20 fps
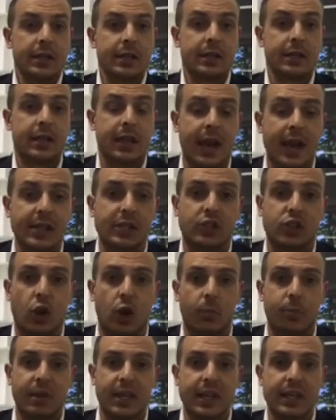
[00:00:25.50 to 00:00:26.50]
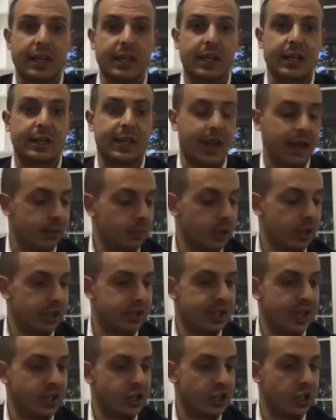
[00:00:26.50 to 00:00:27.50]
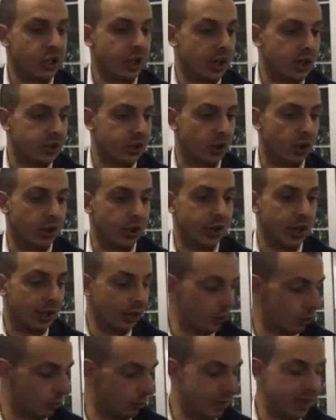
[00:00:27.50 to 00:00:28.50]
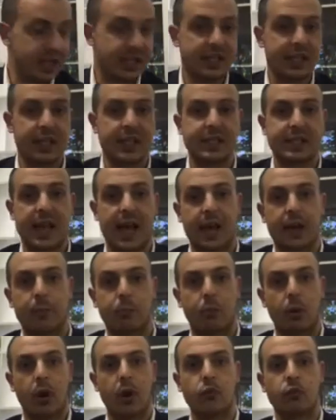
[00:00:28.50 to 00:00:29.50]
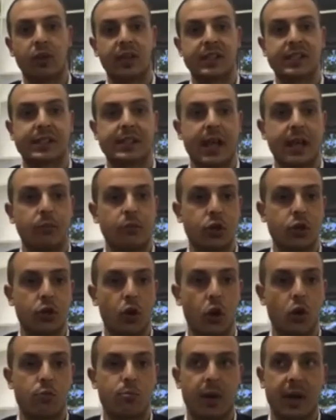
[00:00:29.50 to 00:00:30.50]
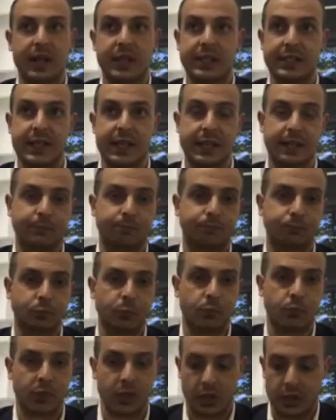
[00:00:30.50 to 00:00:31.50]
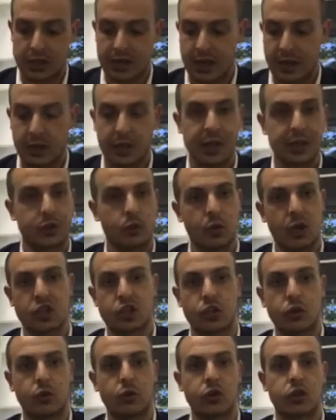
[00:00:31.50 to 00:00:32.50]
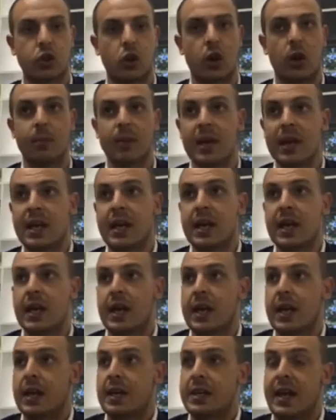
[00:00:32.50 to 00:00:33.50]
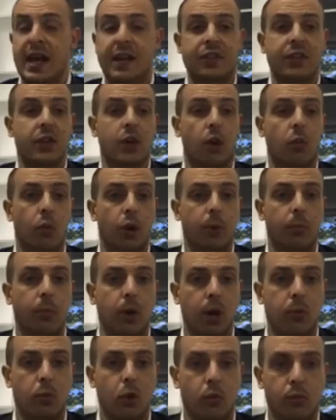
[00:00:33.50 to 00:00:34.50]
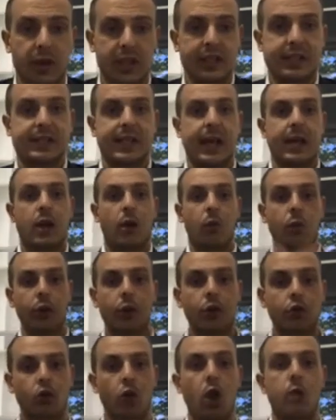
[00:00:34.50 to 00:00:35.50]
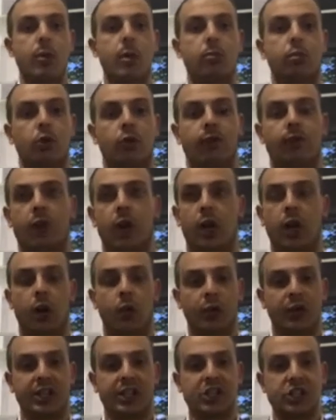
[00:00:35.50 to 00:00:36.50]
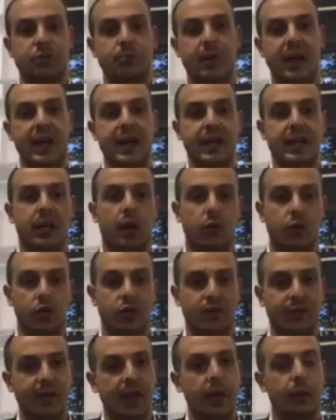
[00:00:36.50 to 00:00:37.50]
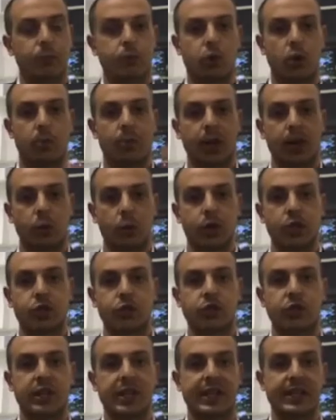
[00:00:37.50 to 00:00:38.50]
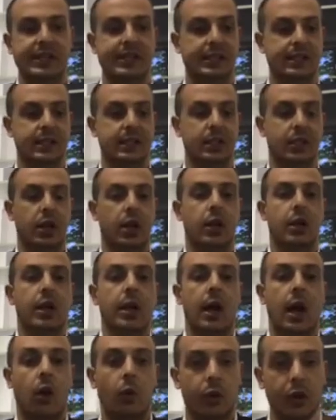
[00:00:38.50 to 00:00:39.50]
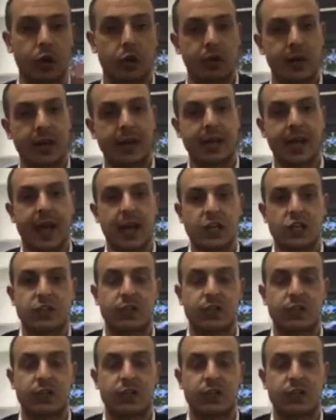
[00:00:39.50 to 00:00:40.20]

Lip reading: today's topic that I'm going to teach you guys on a little bit is how to buy real estate with no money down. Now, I get the question all the time, Nathan, I want to buy more real estate, I want to grow my portfolio, I want to expand, I want to develop property, I want to do this, I want to create cash